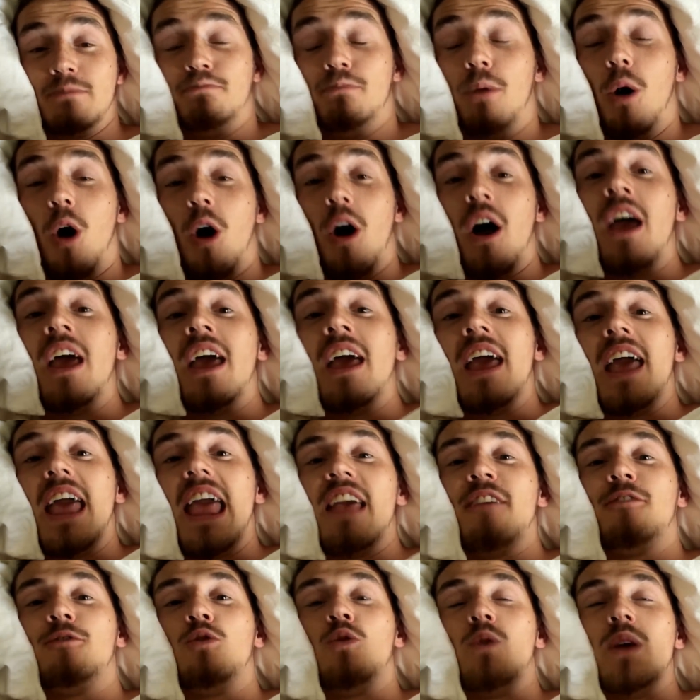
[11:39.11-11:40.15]
But
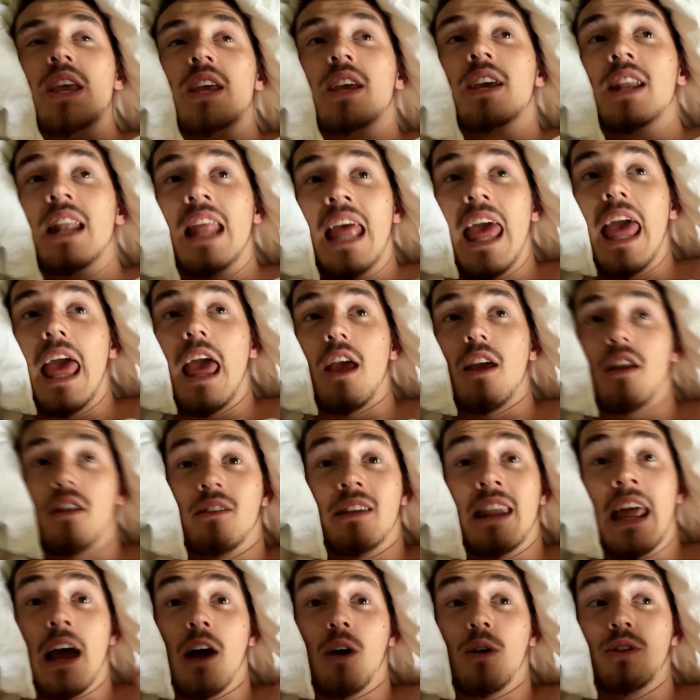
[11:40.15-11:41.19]
if we can hit,
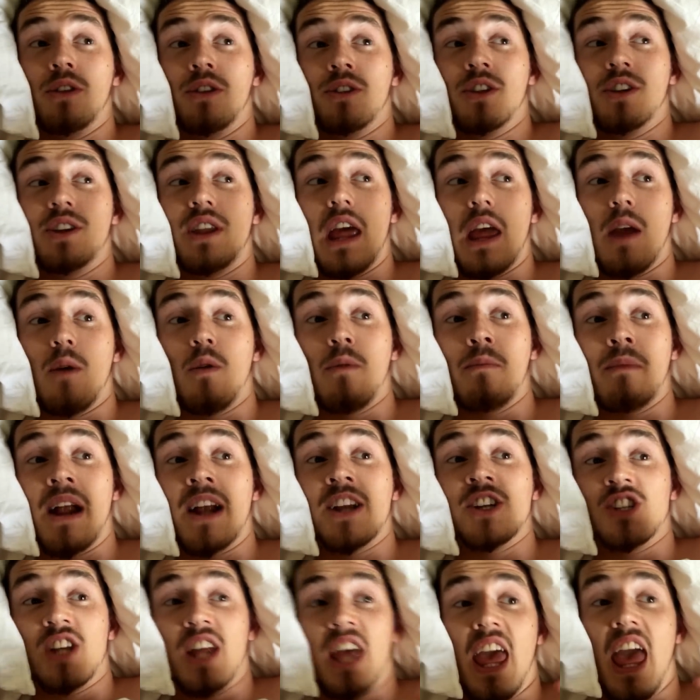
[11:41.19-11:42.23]
now the other day we
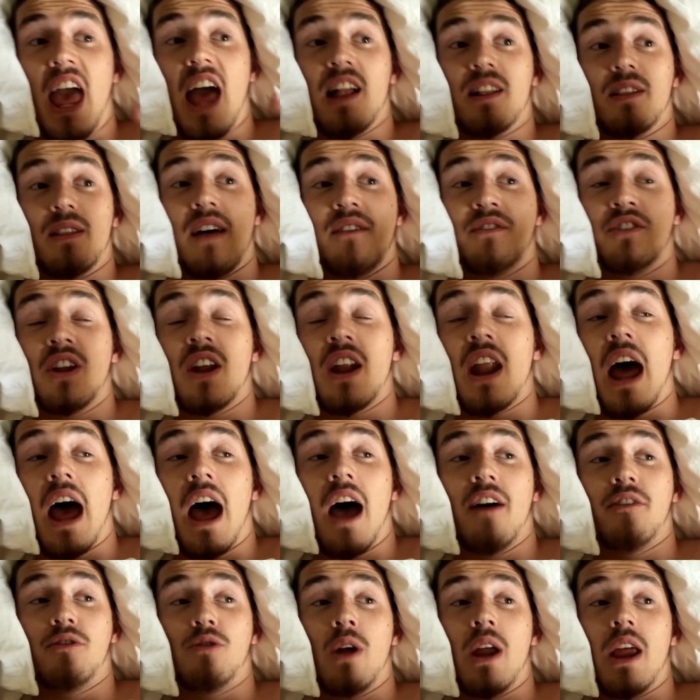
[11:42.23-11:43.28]
managed to hit
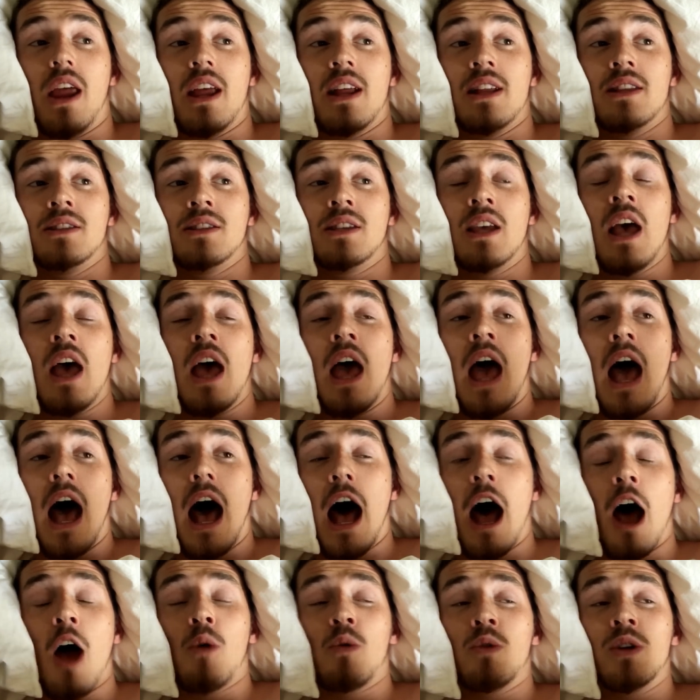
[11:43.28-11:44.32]
11.5 ratings,
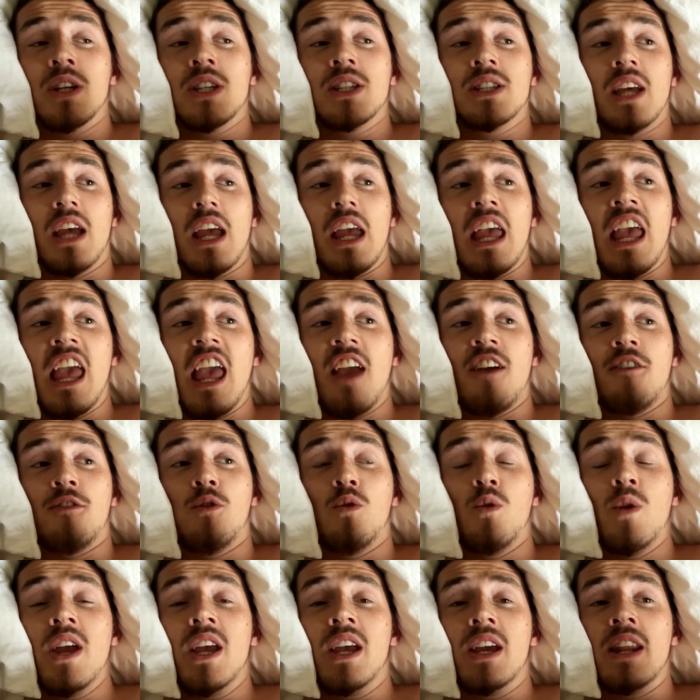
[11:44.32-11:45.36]
I wanna see if
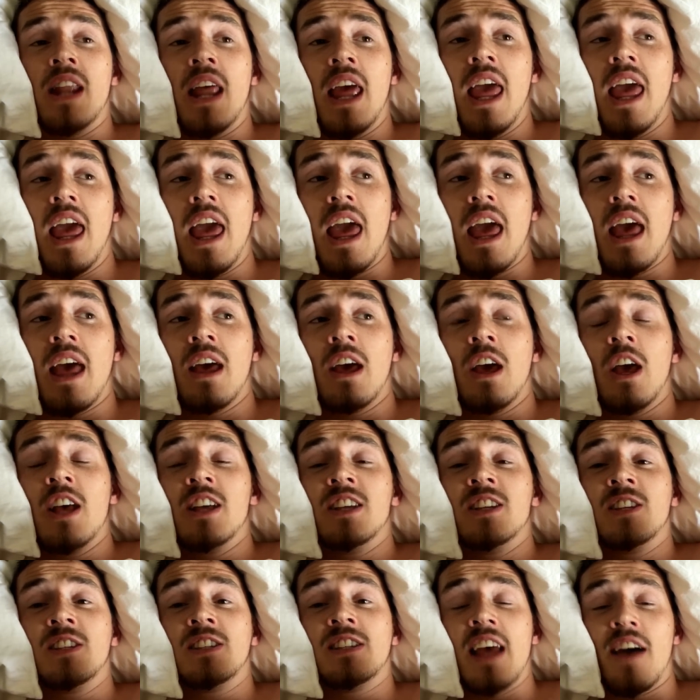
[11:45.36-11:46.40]
we can hit
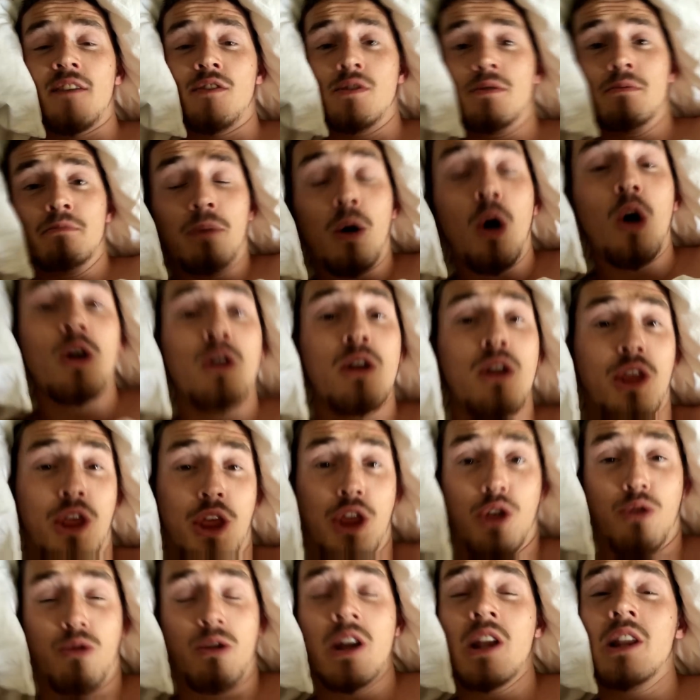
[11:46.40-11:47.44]

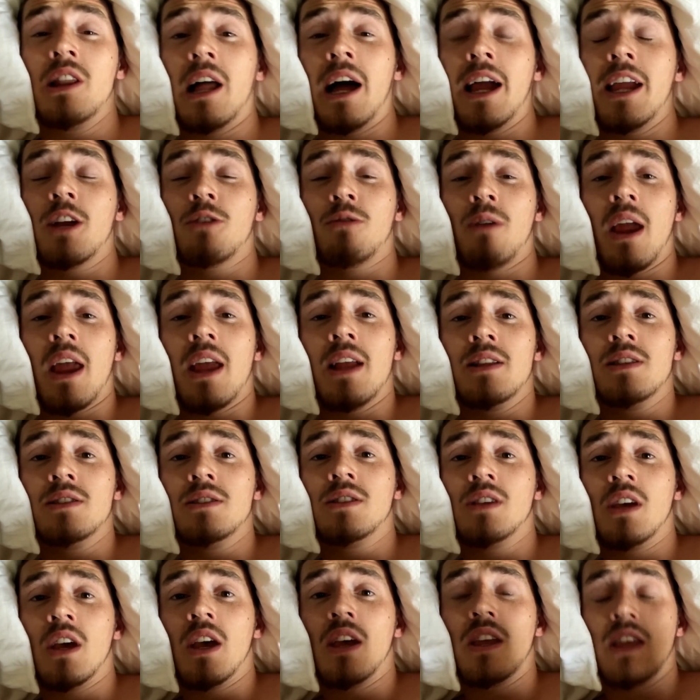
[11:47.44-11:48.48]
7.3 like
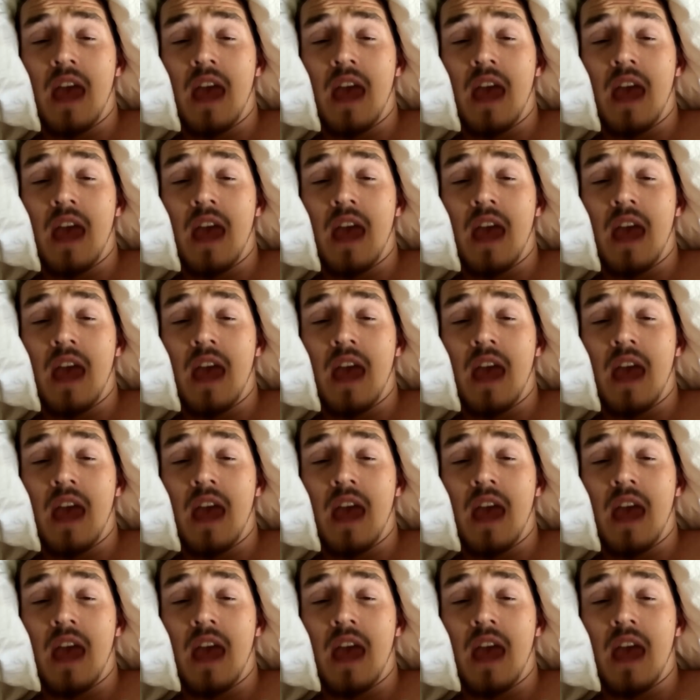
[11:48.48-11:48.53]
ratings.